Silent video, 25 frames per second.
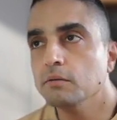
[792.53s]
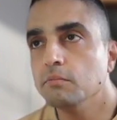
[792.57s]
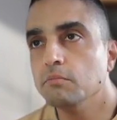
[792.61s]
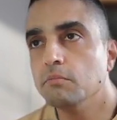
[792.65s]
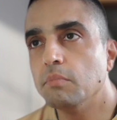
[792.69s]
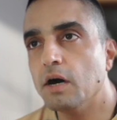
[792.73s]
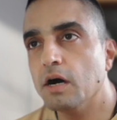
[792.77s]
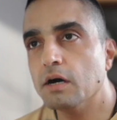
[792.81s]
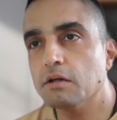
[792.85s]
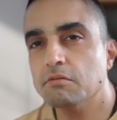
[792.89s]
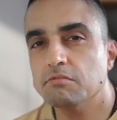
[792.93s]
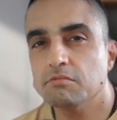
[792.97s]

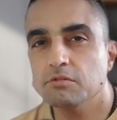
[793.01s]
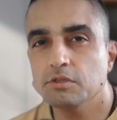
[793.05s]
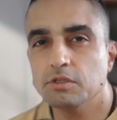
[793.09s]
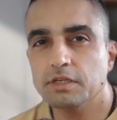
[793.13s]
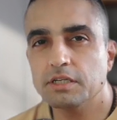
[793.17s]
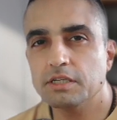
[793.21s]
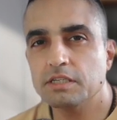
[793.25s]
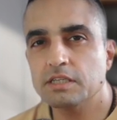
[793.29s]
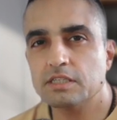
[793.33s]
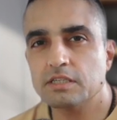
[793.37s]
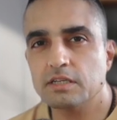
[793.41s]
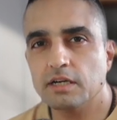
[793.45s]
But you
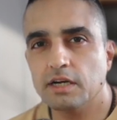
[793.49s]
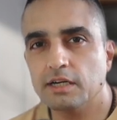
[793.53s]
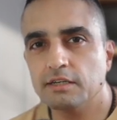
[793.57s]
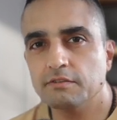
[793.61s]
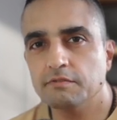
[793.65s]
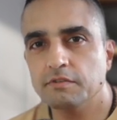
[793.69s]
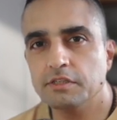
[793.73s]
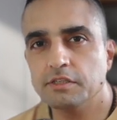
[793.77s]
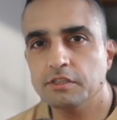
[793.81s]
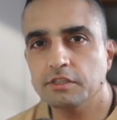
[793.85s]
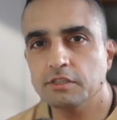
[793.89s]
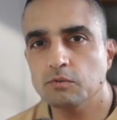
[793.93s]
can decide
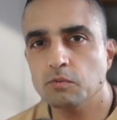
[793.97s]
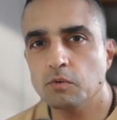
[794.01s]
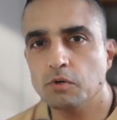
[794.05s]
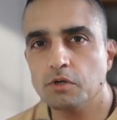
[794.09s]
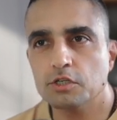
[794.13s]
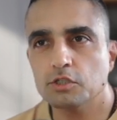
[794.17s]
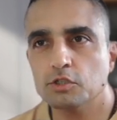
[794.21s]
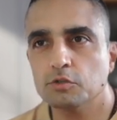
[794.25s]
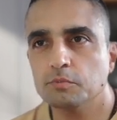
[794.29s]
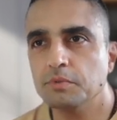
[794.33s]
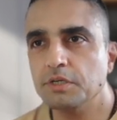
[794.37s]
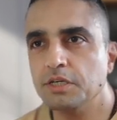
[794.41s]
whether you want
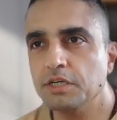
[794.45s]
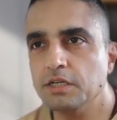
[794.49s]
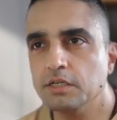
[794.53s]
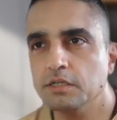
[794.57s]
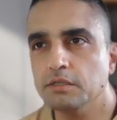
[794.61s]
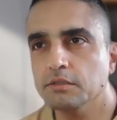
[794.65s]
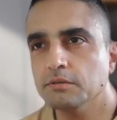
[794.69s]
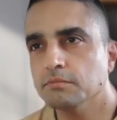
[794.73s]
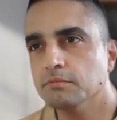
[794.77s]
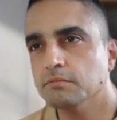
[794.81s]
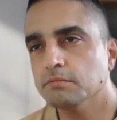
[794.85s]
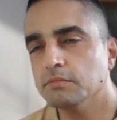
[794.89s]
it to
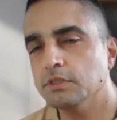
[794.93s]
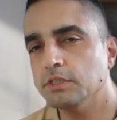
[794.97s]
be,